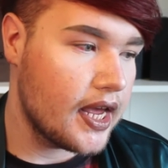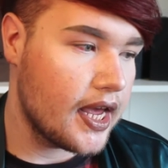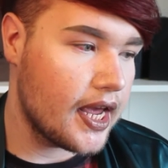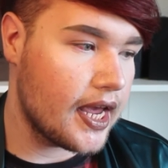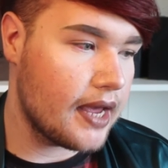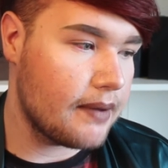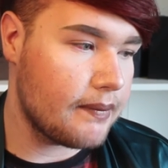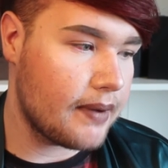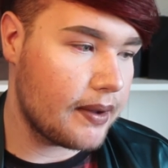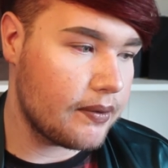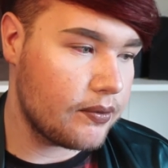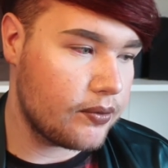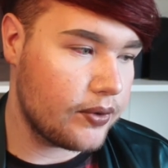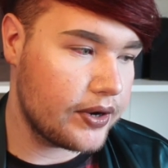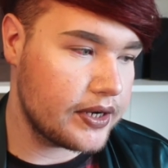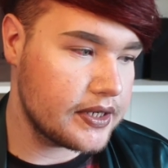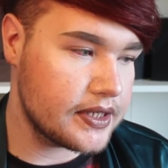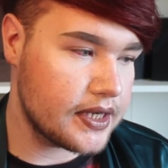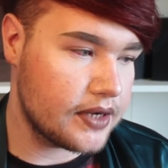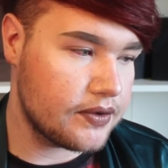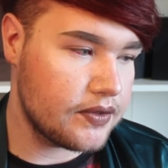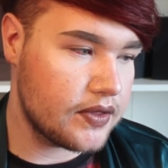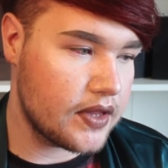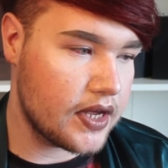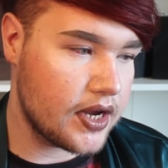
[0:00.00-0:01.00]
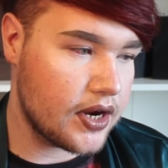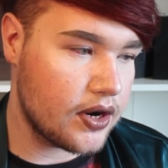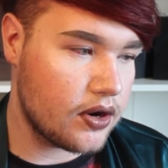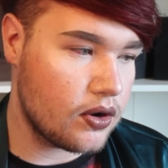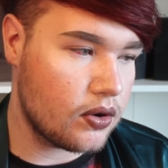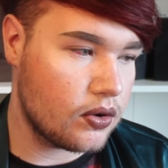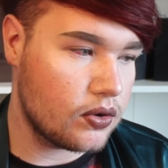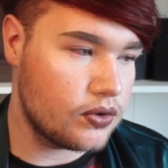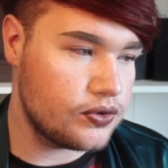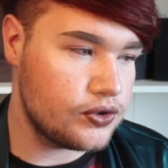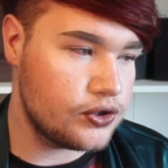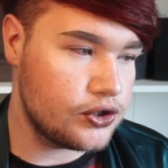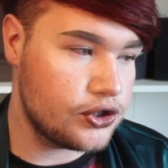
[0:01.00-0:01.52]
I'm going down there
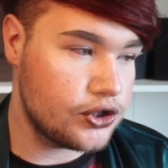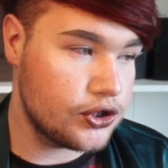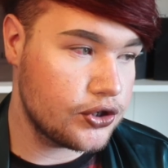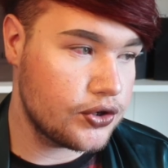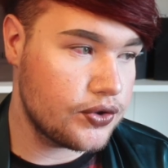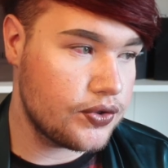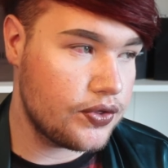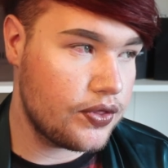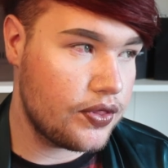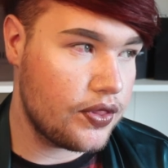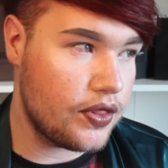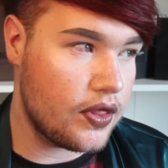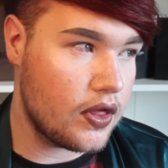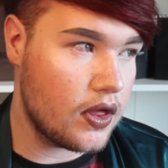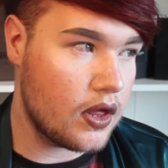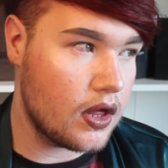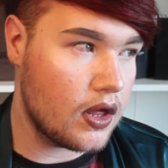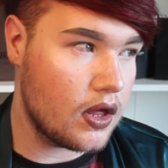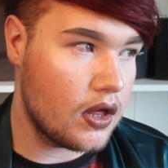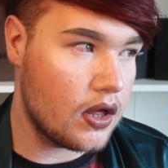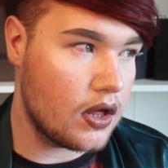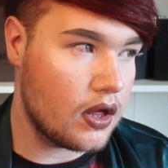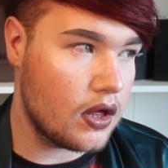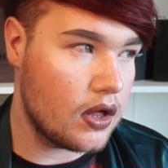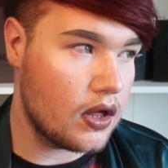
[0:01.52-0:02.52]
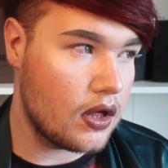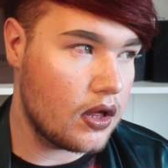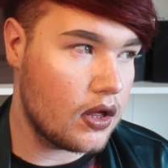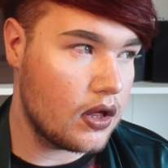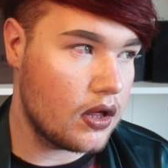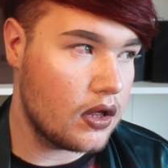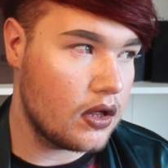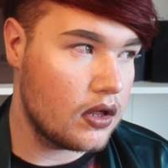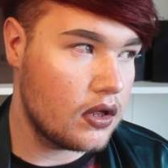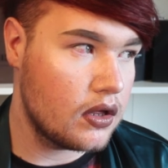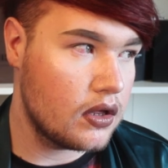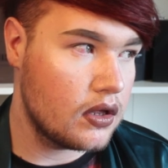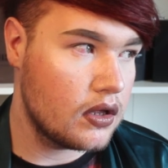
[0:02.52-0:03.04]
on June
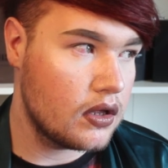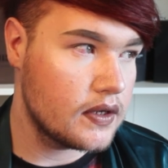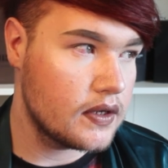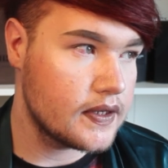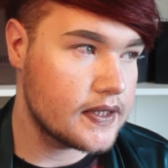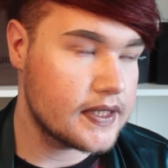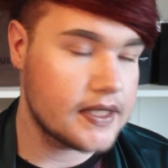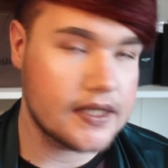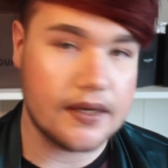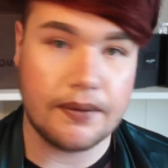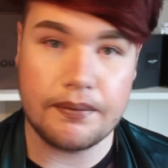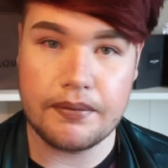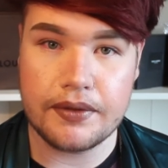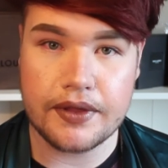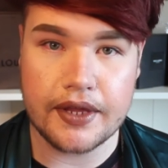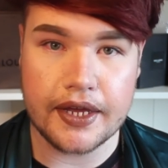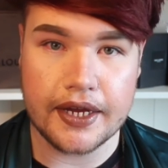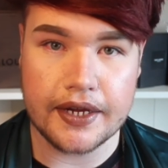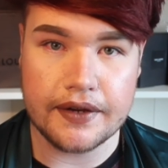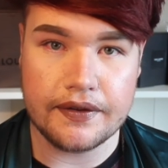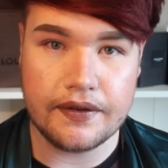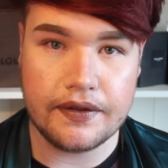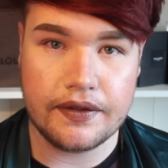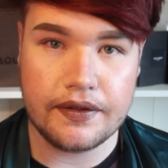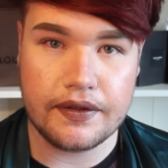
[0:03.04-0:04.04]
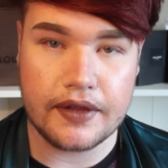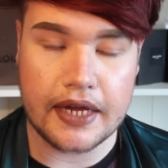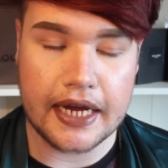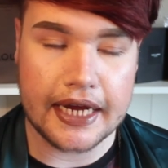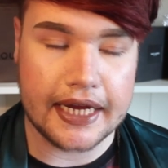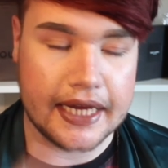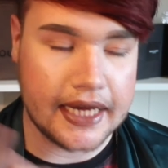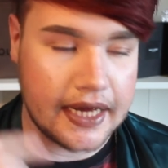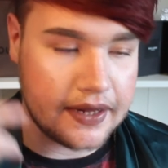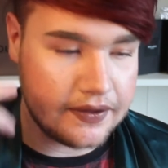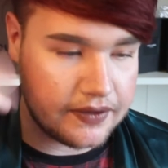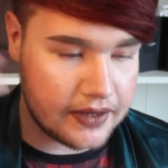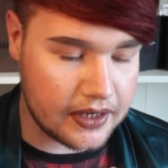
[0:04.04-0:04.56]
the something, I
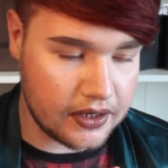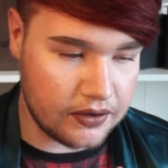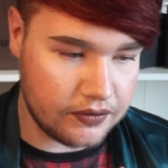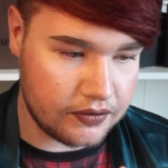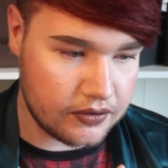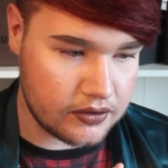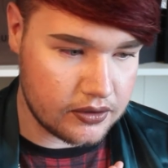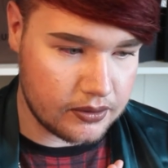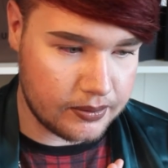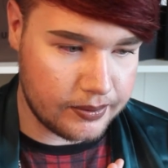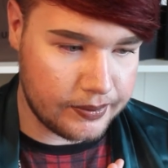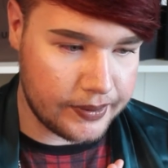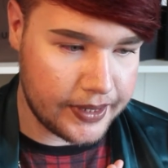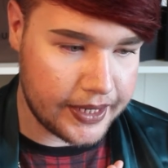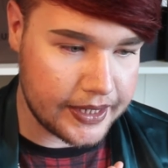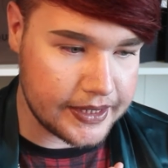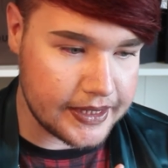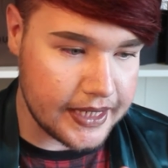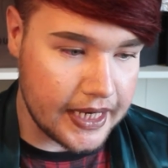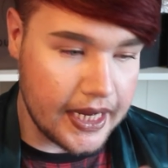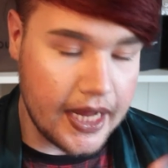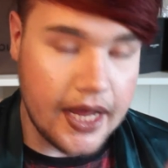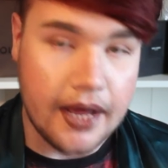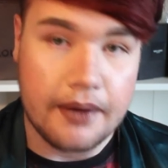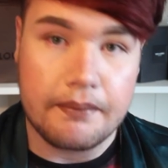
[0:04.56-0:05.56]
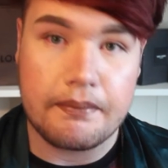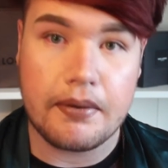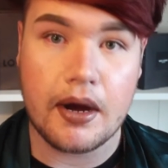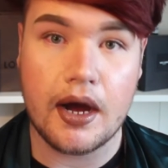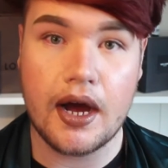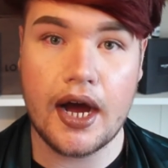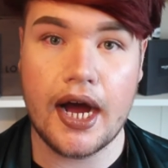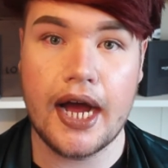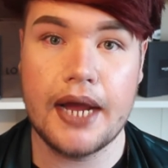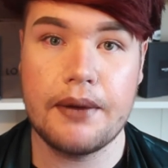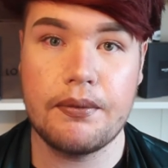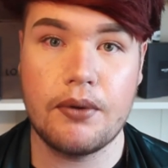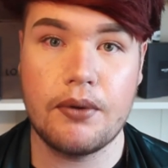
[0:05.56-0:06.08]
can't think off the top of my head, but I